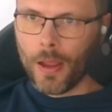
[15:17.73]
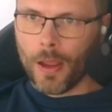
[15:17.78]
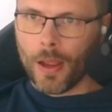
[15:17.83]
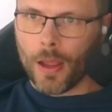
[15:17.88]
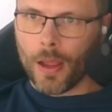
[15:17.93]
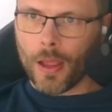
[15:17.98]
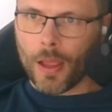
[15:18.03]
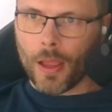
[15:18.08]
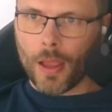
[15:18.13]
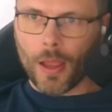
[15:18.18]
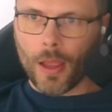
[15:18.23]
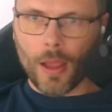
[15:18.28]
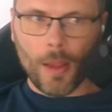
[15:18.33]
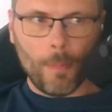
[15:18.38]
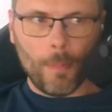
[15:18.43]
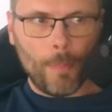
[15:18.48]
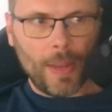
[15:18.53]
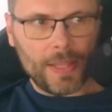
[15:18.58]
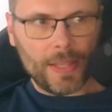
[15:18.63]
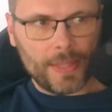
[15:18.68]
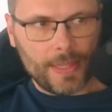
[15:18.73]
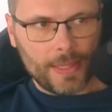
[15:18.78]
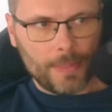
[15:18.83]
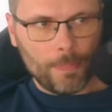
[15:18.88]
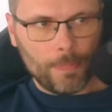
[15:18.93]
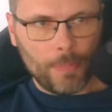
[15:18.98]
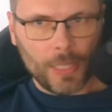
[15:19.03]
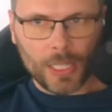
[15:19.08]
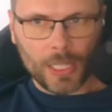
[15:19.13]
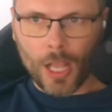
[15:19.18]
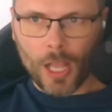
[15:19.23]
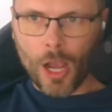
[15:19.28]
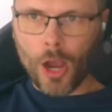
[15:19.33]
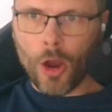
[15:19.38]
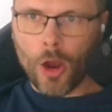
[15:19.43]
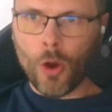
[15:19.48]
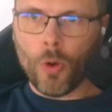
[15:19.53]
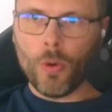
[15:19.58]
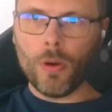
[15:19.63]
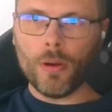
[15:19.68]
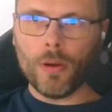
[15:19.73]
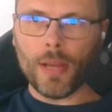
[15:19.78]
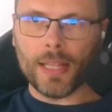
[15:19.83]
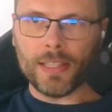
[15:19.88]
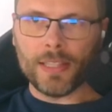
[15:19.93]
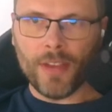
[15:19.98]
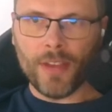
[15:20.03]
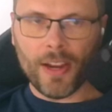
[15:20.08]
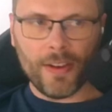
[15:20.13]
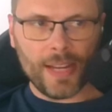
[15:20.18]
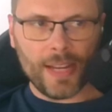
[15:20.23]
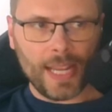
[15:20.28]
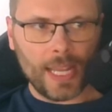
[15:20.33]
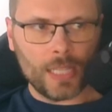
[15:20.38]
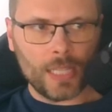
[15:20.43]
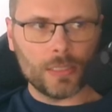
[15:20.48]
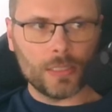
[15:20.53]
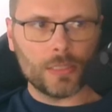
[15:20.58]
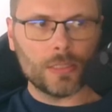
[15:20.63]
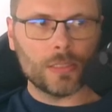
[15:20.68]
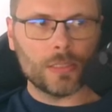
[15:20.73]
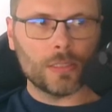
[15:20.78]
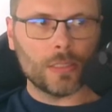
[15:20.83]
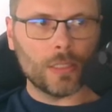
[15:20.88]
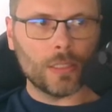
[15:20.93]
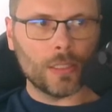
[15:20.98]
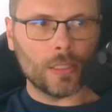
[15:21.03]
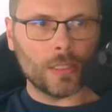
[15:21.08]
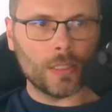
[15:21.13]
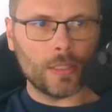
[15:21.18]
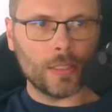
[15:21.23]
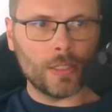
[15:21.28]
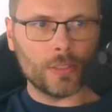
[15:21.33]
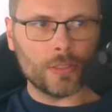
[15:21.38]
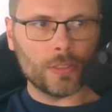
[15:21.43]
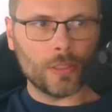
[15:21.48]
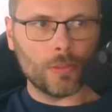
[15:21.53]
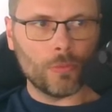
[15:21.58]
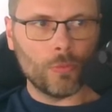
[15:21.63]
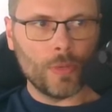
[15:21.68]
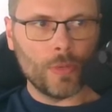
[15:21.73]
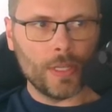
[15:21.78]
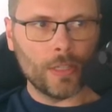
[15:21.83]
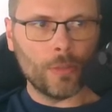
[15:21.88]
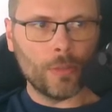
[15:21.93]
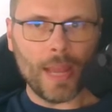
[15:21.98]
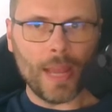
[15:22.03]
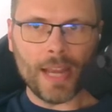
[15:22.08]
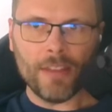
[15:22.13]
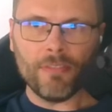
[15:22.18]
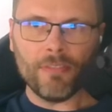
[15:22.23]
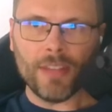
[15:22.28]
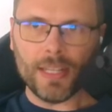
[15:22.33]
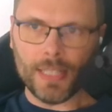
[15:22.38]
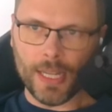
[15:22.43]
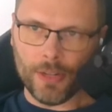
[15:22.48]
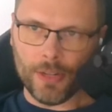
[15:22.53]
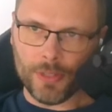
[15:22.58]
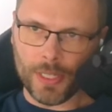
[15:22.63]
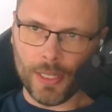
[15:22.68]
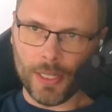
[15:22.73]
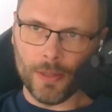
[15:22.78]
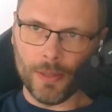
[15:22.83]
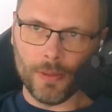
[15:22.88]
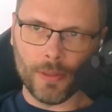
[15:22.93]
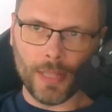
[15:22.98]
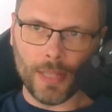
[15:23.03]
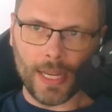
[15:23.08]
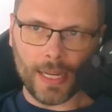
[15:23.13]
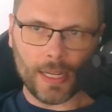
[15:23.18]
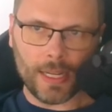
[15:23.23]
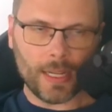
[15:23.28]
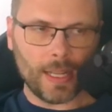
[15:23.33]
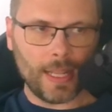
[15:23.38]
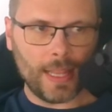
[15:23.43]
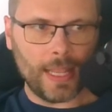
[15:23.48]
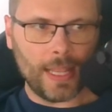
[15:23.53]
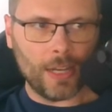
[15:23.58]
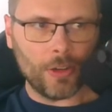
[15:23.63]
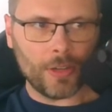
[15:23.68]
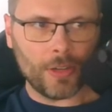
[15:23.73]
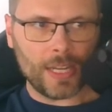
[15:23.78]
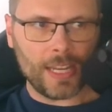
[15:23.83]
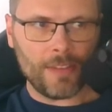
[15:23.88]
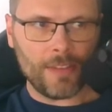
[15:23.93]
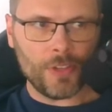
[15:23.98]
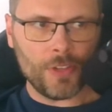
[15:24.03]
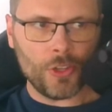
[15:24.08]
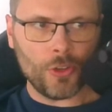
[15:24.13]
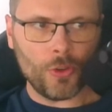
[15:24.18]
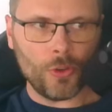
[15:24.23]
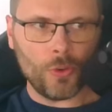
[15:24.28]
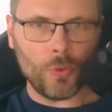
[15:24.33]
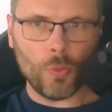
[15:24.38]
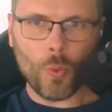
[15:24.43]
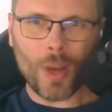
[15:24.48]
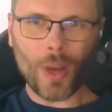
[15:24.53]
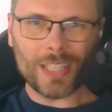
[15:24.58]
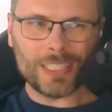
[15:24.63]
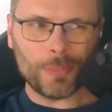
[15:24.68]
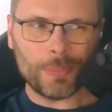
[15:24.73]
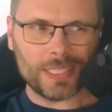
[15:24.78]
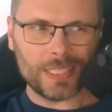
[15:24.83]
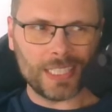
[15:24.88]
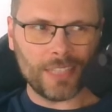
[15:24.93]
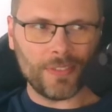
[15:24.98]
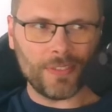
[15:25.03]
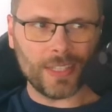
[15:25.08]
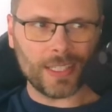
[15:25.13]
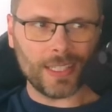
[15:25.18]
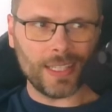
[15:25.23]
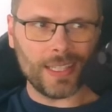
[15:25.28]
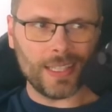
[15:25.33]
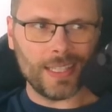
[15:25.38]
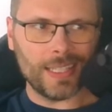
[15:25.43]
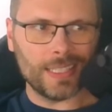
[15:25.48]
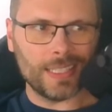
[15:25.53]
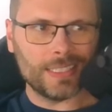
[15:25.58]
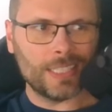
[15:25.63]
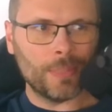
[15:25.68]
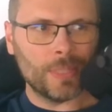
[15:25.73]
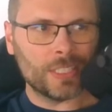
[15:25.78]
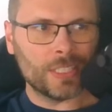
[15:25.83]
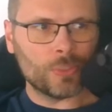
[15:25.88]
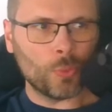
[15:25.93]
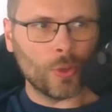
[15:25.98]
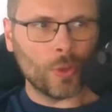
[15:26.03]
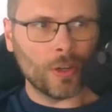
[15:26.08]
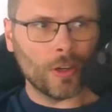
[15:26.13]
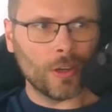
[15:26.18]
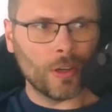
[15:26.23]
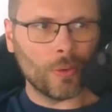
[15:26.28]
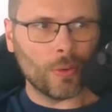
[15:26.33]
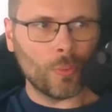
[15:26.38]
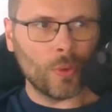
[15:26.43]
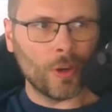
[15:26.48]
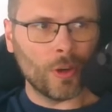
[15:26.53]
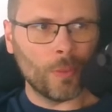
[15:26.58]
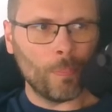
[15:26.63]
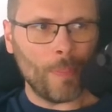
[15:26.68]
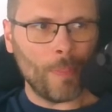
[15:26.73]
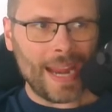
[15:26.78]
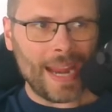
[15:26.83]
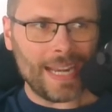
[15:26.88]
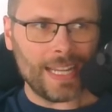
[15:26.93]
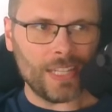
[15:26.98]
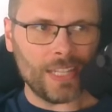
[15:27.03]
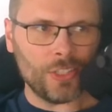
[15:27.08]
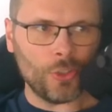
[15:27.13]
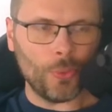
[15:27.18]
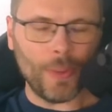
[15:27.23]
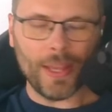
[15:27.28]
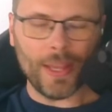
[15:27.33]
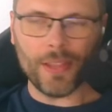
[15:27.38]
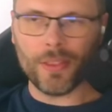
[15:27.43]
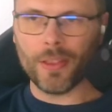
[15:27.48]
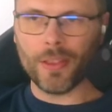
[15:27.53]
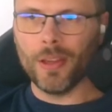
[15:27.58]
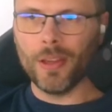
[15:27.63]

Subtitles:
But below, at the very end, there's a real benefit down here. Like, it'll give you what specifically the exhibits were baiting you with,